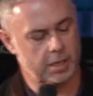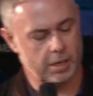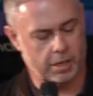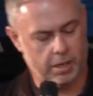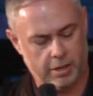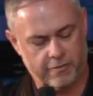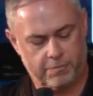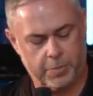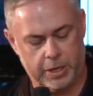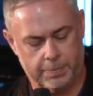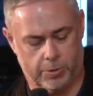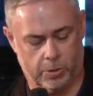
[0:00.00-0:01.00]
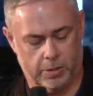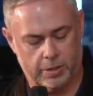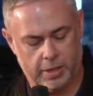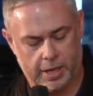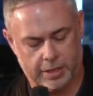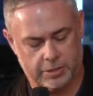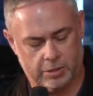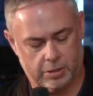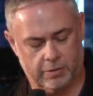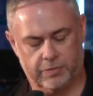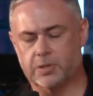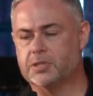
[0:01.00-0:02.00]
love people as you
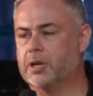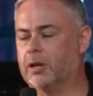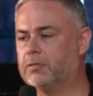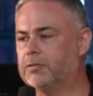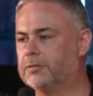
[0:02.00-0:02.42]
love yourself.